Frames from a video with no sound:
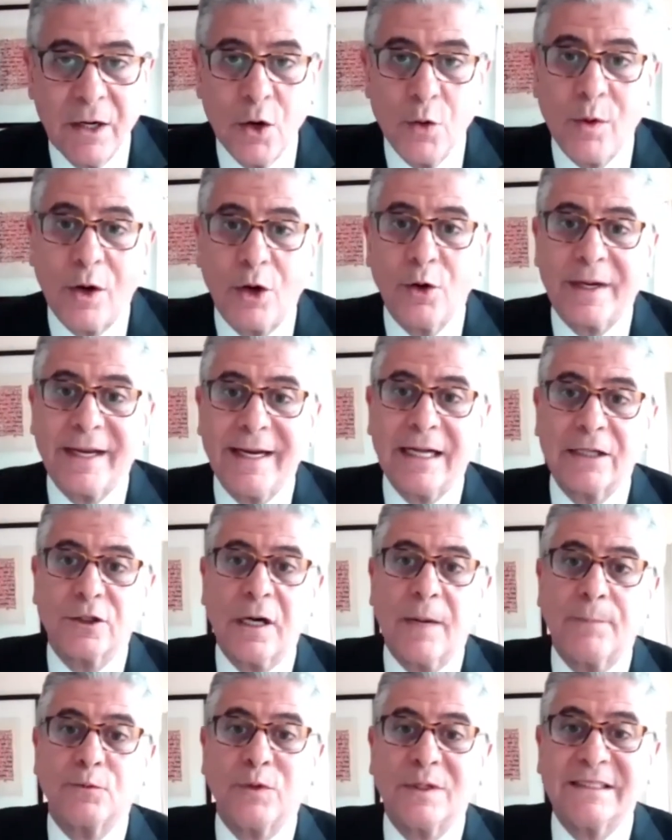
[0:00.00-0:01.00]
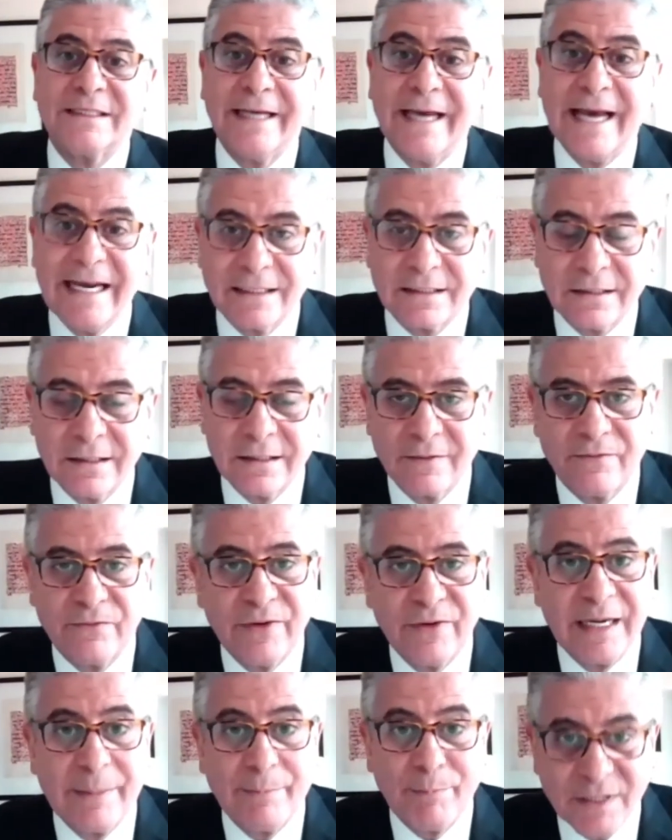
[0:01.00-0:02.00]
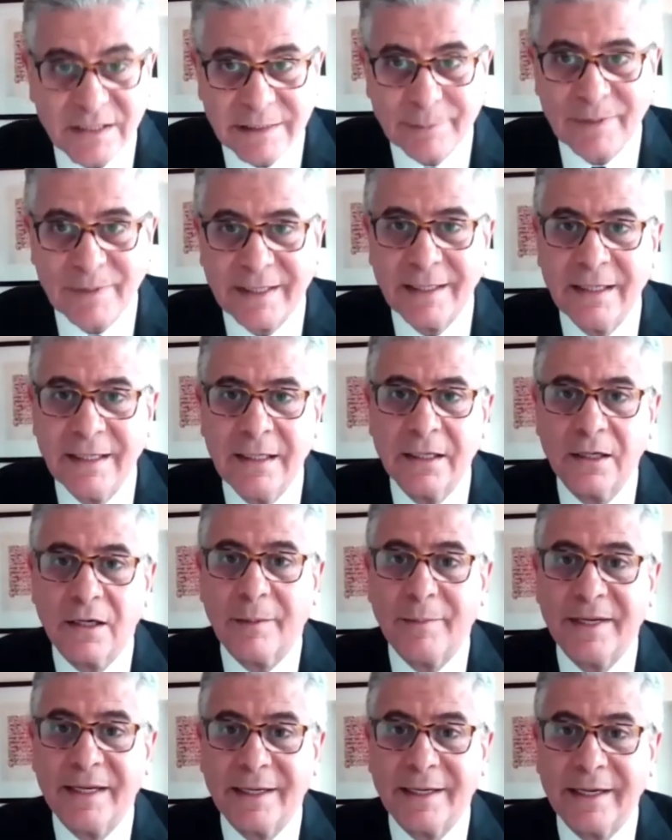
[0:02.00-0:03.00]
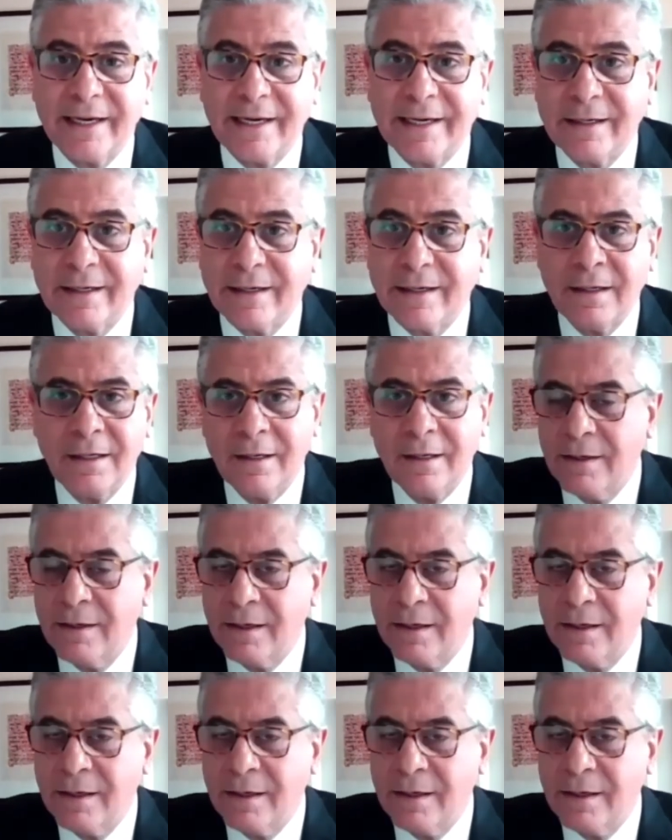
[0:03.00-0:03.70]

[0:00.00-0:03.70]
We're looking at COP28, very possibly coming in